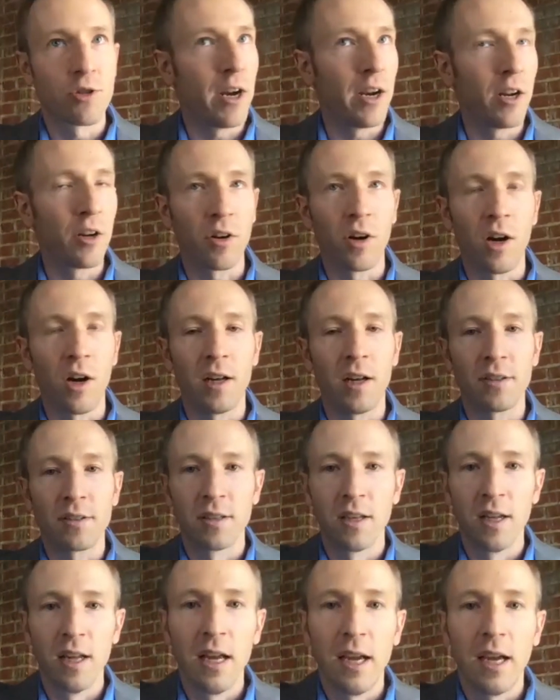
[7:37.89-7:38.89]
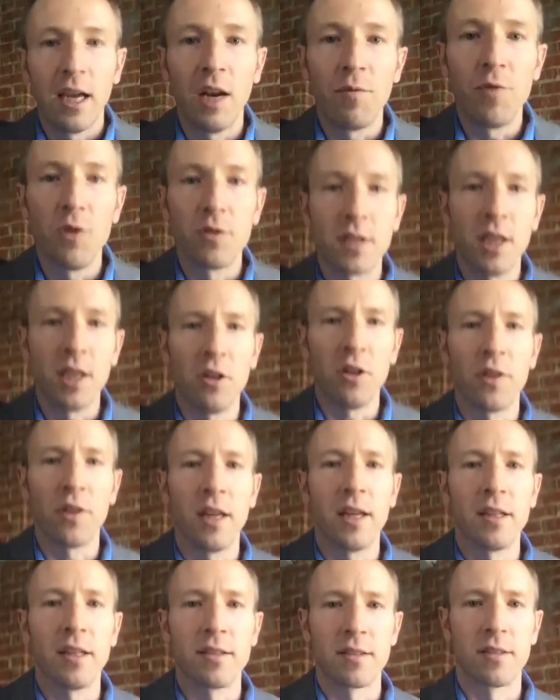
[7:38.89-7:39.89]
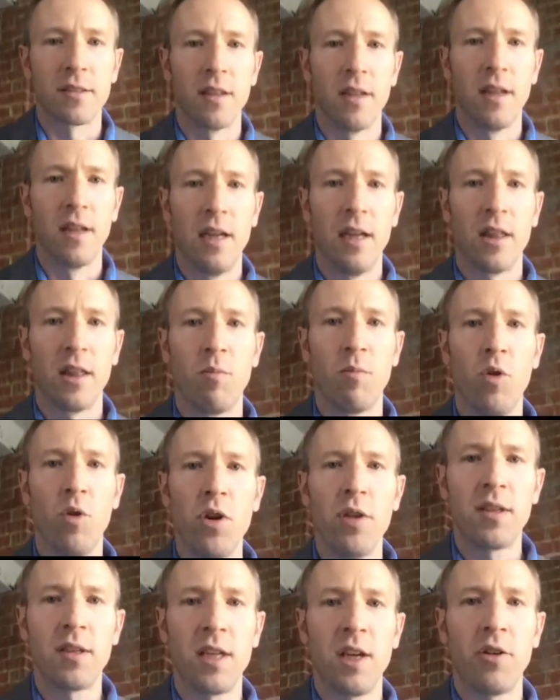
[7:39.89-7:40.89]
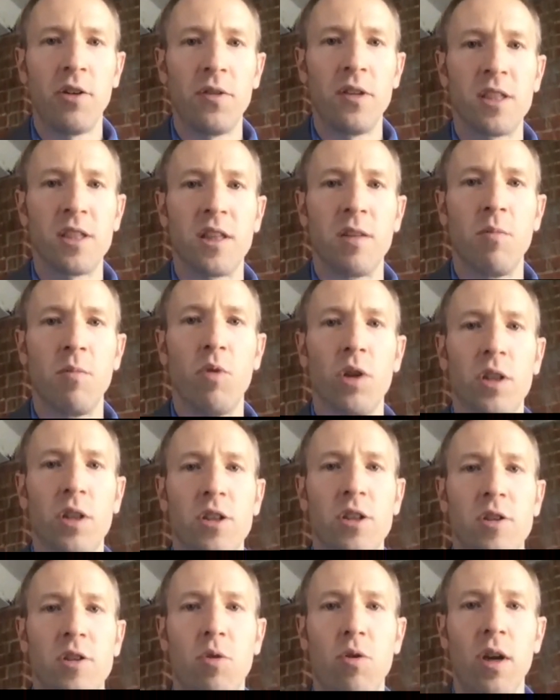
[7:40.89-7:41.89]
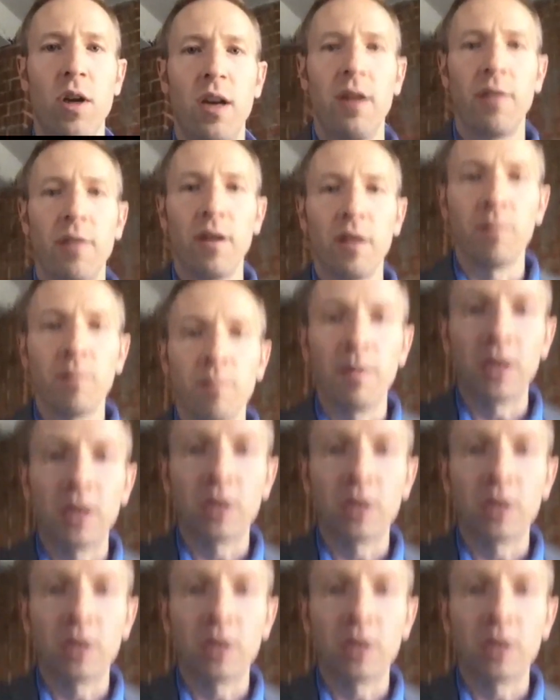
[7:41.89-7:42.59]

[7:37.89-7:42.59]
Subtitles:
across. And if you tilt this, the more you tilt this, the more distorted it makes your